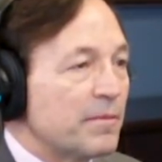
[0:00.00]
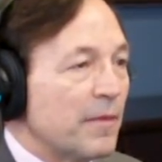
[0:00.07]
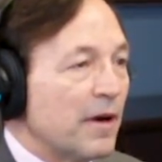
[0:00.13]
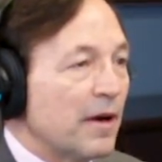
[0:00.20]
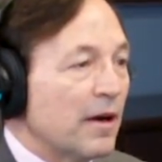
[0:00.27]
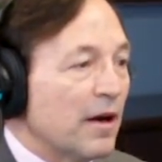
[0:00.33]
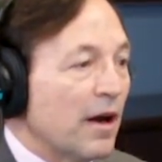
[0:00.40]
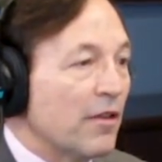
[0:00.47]

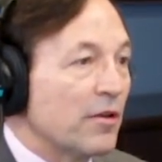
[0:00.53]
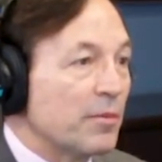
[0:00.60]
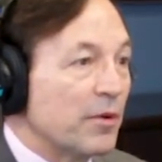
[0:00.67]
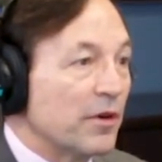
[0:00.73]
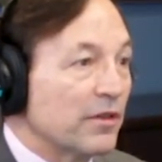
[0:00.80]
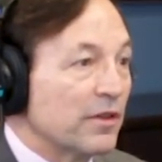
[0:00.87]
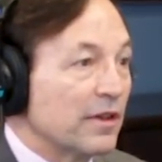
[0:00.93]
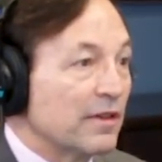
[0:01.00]
uh, other
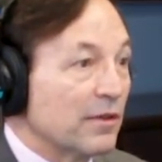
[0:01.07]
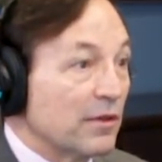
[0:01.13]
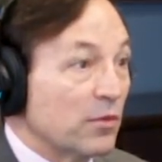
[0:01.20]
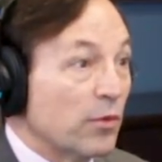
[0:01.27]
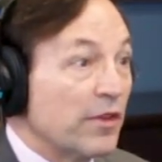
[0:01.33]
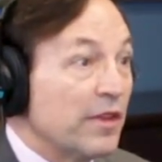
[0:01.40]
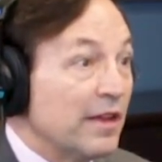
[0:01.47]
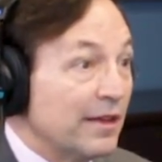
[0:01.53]
person because it's mm-hmm.
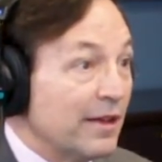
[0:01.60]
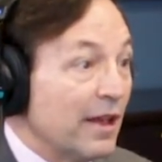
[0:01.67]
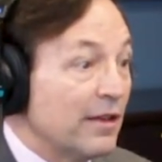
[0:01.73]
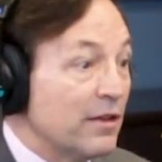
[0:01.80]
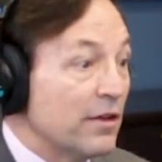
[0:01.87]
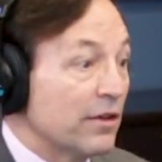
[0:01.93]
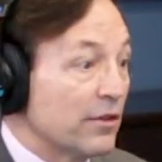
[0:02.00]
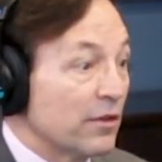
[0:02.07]
within 10
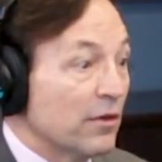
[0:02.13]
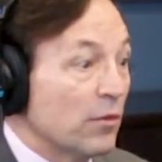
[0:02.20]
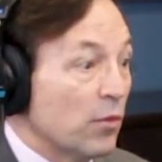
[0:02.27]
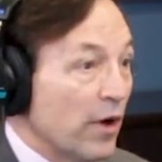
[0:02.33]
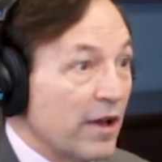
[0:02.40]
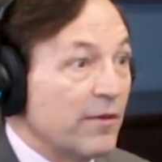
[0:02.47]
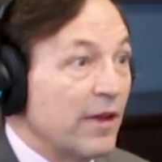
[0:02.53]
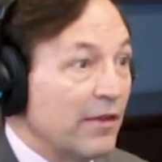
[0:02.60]
years. So
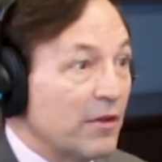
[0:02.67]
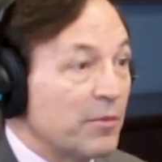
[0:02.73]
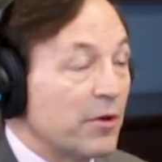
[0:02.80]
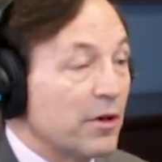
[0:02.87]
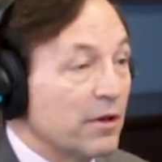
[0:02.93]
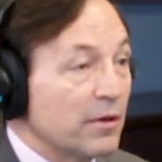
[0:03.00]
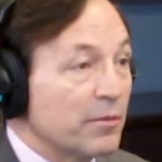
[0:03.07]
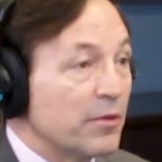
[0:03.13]
wife had the
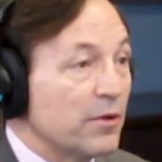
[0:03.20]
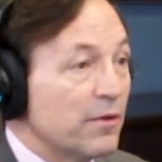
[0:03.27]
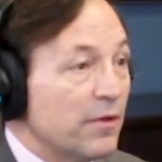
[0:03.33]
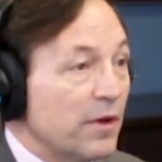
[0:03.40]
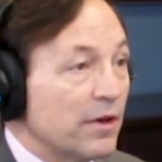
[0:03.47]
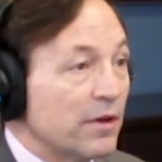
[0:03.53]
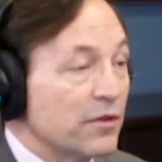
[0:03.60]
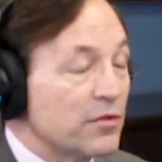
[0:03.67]
burden of proof
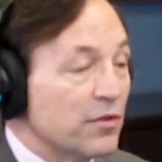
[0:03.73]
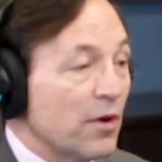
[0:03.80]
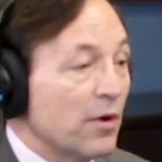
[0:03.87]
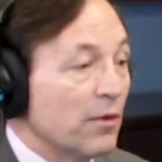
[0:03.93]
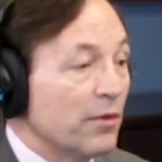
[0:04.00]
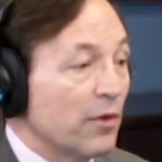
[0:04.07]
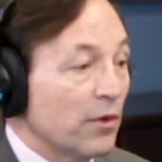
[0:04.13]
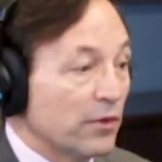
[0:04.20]
here to show
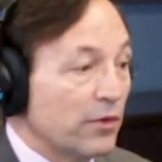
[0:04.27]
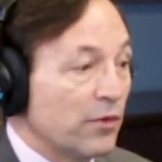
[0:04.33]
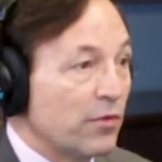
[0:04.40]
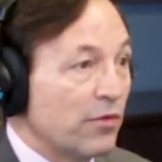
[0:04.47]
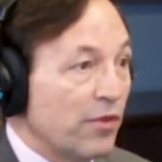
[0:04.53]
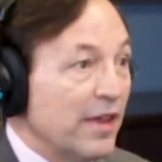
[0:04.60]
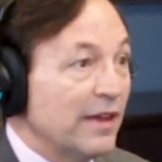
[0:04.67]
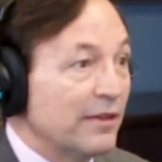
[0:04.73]
those
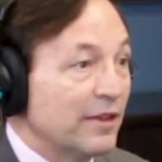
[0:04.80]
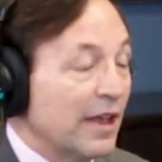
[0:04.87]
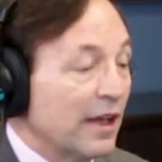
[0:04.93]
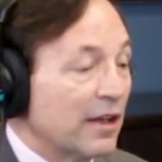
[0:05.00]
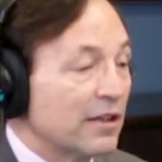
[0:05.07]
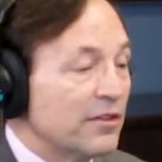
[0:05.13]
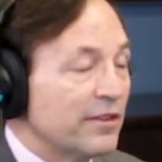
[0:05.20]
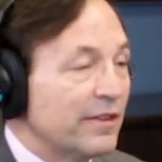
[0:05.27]
things again.
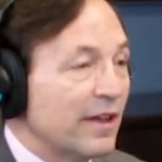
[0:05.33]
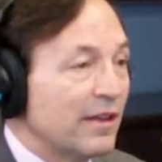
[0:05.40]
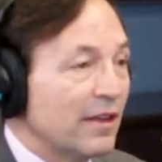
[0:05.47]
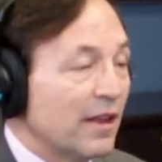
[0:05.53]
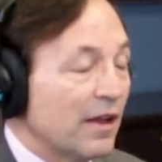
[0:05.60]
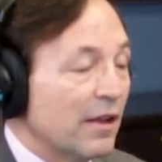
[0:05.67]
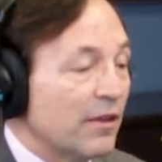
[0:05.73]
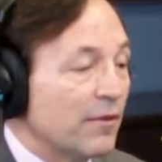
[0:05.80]
Could you state
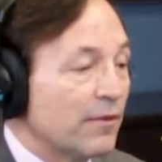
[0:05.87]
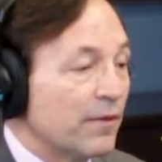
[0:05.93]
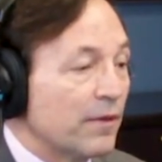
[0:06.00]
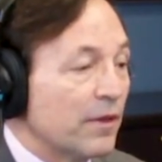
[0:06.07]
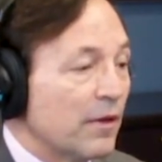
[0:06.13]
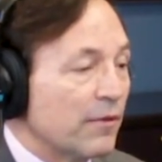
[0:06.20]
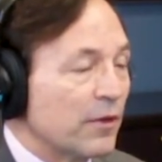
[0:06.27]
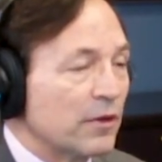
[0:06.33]
uh, the,
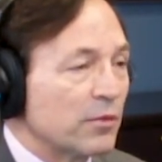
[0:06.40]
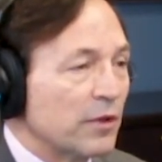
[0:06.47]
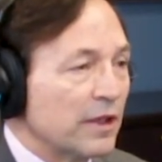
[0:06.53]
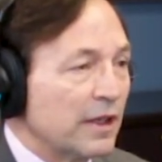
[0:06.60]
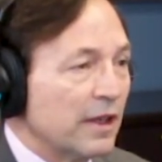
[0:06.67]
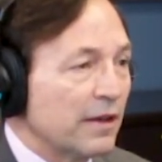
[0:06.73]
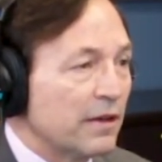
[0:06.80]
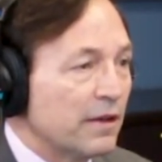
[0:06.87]
the first one
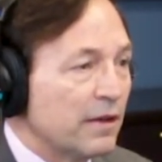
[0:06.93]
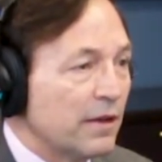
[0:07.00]
again?